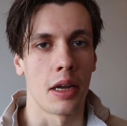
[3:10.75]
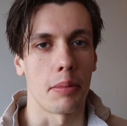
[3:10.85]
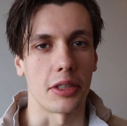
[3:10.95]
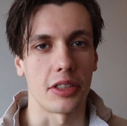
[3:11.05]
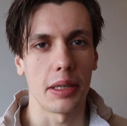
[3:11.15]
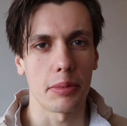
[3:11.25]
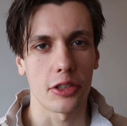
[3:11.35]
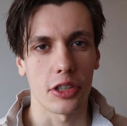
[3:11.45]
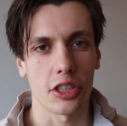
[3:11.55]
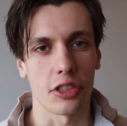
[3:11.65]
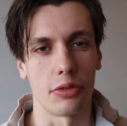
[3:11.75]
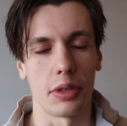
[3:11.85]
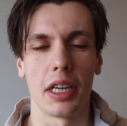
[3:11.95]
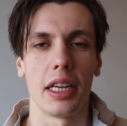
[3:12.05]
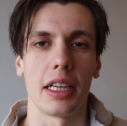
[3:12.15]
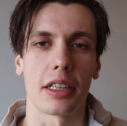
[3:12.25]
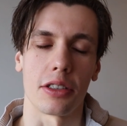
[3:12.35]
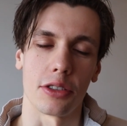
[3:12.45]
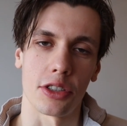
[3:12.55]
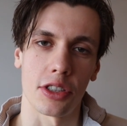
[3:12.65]
but Deep Nutrition really
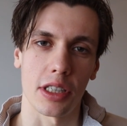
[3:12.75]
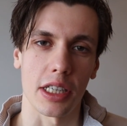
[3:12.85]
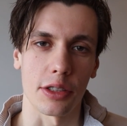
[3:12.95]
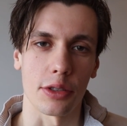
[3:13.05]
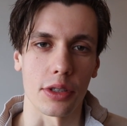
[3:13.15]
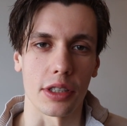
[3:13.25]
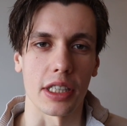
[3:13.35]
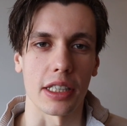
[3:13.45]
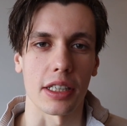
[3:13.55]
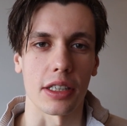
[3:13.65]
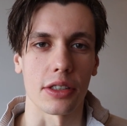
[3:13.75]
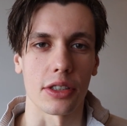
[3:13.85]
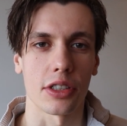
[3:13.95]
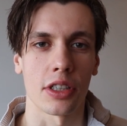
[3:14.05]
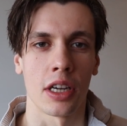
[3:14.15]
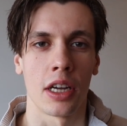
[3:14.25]
goes into the details.